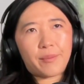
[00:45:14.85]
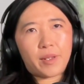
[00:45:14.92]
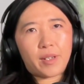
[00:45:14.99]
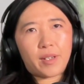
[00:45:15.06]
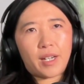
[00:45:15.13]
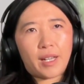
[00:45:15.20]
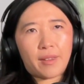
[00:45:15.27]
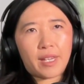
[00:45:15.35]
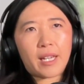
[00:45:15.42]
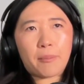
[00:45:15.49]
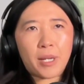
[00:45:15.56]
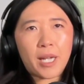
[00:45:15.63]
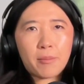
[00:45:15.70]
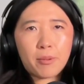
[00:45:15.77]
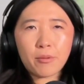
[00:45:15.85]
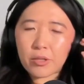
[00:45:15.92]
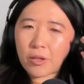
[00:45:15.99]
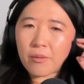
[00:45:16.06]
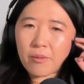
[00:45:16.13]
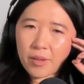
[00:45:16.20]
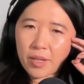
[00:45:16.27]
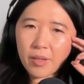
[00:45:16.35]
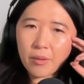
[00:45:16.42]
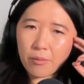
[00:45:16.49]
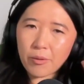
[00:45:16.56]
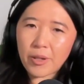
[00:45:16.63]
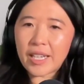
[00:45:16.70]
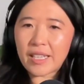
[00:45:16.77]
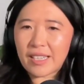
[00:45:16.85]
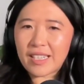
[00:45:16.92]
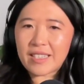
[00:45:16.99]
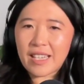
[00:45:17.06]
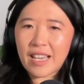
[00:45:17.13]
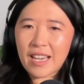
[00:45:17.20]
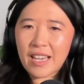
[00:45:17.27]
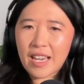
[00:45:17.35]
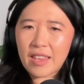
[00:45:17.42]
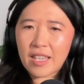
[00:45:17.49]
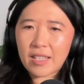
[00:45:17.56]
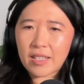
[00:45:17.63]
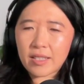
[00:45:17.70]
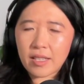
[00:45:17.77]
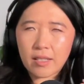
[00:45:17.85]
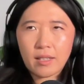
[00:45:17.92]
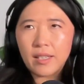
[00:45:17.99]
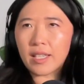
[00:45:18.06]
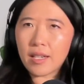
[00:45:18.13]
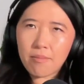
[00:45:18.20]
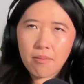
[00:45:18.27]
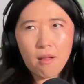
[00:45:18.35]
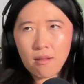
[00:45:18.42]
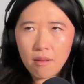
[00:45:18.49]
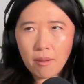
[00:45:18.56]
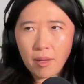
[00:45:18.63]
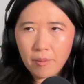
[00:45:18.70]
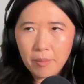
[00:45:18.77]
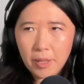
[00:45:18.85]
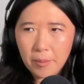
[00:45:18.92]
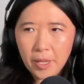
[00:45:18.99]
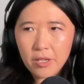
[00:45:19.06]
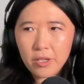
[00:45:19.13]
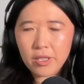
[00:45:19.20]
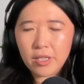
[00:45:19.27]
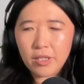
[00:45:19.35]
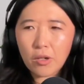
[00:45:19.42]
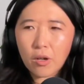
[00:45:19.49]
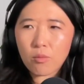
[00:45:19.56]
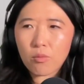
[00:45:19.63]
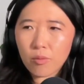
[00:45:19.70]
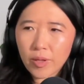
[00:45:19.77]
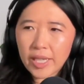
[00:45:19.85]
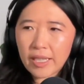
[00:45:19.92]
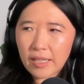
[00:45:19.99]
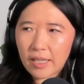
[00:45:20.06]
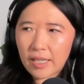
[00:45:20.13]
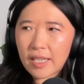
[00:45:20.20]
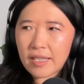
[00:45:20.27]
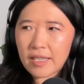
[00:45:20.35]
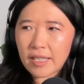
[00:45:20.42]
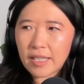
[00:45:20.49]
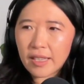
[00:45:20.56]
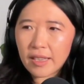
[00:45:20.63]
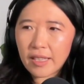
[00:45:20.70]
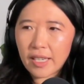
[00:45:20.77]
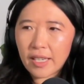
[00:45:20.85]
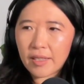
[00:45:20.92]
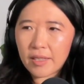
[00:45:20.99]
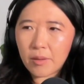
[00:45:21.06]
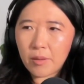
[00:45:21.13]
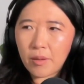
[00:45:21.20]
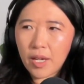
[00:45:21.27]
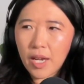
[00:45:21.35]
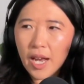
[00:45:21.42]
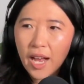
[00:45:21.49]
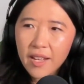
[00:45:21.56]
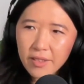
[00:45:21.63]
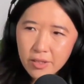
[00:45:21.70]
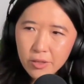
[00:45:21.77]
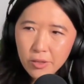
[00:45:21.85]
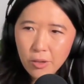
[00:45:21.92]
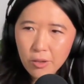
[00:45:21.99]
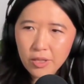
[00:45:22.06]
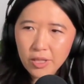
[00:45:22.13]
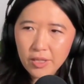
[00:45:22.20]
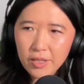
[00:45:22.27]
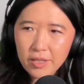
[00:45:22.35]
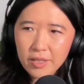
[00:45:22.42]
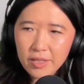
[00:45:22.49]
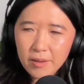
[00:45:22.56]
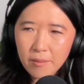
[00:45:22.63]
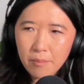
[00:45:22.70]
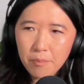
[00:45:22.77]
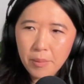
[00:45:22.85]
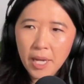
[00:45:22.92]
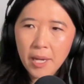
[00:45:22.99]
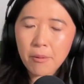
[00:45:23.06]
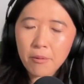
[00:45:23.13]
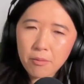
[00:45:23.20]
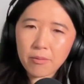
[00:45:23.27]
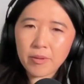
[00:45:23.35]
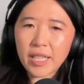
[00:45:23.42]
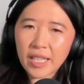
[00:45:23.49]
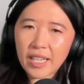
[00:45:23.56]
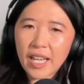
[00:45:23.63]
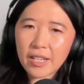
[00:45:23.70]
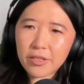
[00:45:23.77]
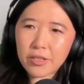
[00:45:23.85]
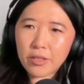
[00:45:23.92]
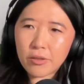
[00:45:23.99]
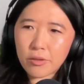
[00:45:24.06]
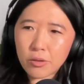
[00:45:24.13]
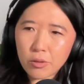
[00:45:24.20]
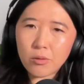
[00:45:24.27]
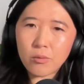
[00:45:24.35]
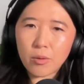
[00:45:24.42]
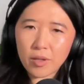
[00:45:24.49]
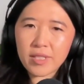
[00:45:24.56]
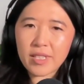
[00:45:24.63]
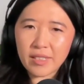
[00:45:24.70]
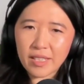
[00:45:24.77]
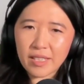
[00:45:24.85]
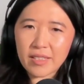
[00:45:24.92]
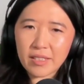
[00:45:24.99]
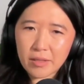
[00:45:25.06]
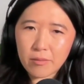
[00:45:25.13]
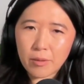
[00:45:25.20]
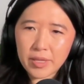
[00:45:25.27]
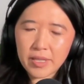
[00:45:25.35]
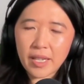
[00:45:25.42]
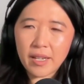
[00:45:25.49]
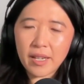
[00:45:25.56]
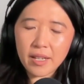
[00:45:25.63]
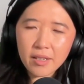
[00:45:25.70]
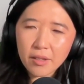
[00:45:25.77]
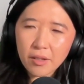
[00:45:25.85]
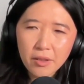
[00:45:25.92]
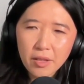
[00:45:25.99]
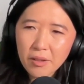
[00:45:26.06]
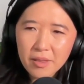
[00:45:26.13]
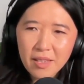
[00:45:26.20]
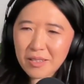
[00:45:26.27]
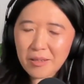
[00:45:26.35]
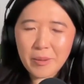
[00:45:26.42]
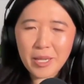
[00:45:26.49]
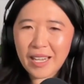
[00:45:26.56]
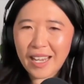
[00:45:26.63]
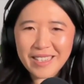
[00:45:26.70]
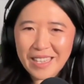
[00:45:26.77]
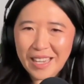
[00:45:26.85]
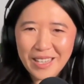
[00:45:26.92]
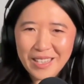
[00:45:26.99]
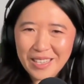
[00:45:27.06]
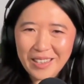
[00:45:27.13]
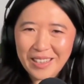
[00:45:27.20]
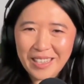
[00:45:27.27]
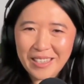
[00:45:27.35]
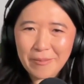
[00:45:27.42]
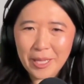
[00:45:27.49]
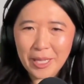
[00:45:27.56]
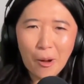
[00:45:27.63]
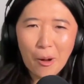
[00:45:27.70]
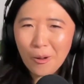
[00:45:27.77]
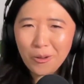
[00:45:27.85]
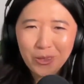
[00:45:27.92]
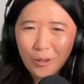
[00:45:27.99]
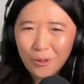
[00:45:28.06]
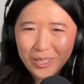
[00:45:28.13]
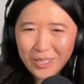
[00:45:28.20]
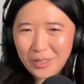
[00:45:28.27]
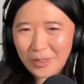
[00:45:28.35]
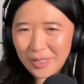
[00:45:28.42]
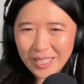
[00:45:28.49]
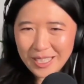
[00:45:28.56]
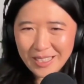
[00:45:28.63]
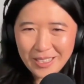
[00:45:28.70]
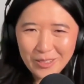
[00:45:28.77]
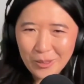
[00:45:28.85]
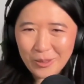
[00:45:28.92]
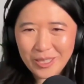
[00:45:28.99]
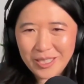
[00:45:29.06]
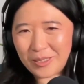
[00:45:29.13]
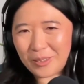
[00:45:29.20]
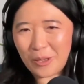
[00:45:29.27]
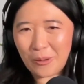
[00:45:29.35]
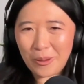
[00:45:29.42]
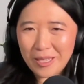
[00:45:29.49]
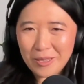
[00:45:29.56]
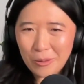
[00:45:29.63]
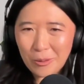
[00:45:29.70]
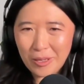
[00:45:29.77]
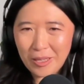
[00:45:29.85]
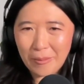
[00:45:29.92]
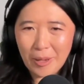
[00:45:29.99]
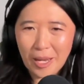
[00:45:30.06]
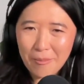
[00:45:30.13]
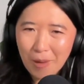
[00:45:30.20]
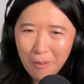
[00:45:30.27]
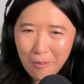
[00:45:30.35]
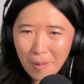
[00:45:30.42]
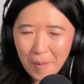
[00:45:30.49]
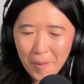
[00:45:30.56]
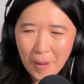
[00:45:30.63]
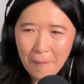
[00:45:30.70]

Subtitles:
I think people don't realize that, and then just like, oh yeah, blah, blah, blah, about the patient, not realizing that as doctors, people really actually do want to listen to what we say. And, you know, there's going to be naysayers out there to be like, oh, doctors don't listen, doctors don't know what they're talking about, blah, blah, blah.